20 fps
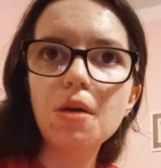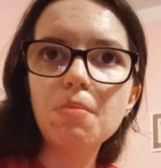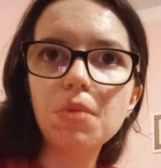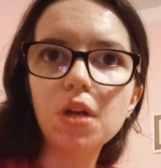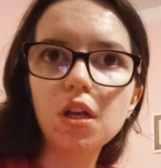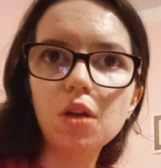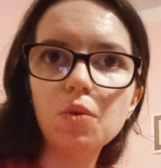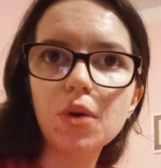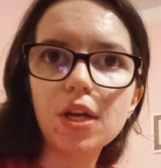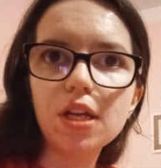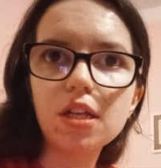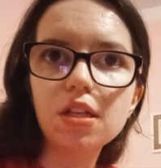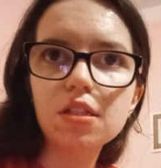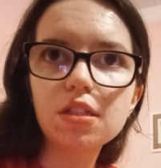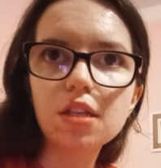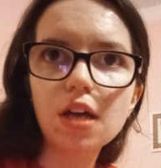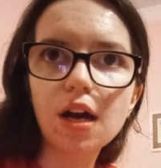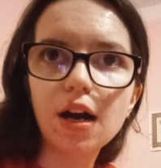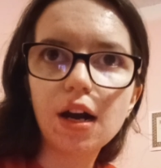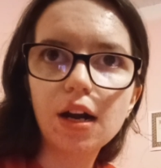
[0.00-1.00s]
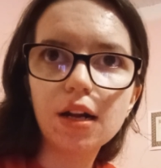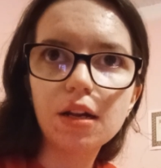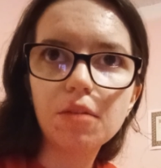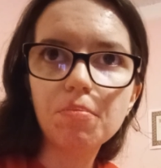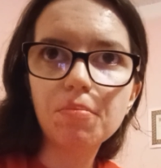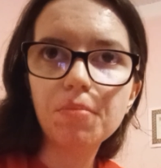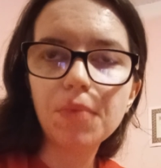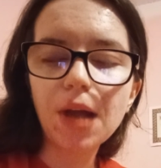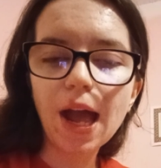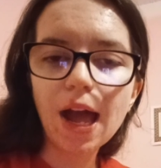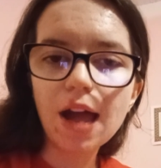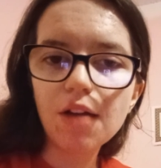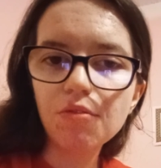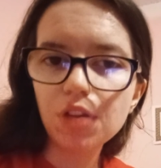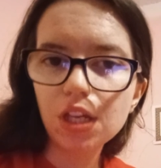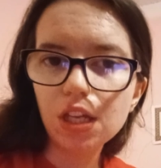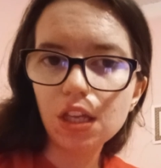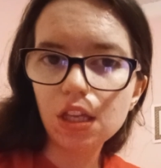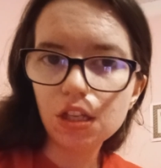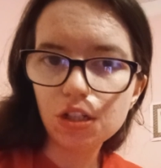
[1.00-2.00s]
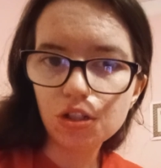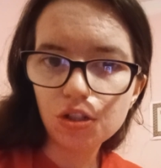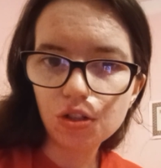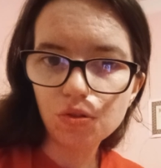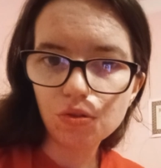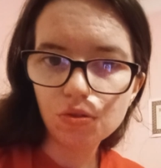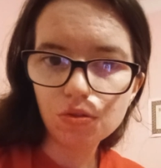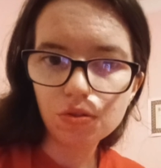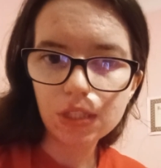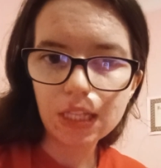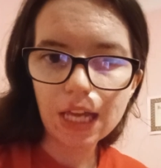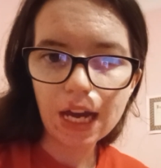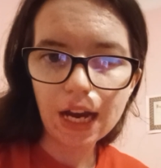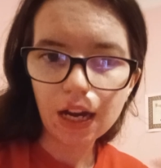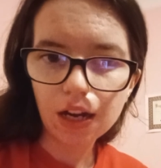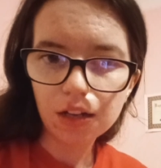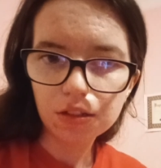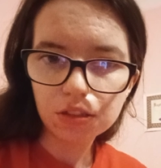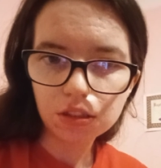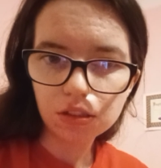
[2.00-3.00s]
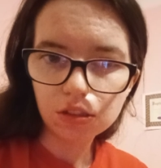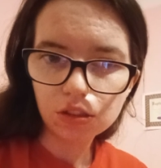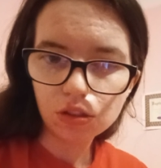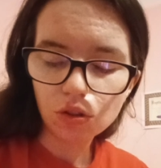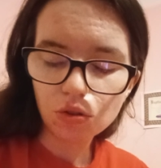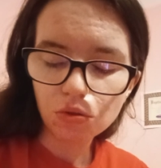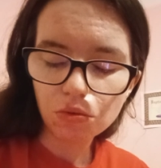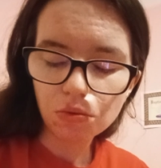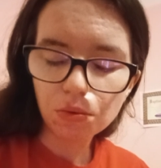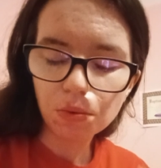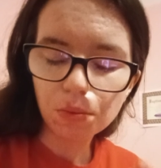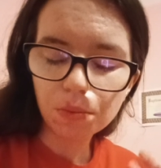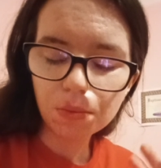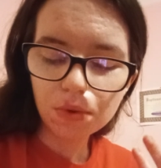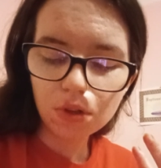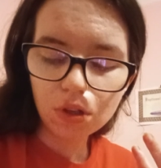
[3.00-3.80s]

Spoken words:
Anyways, I'm having issues that has to do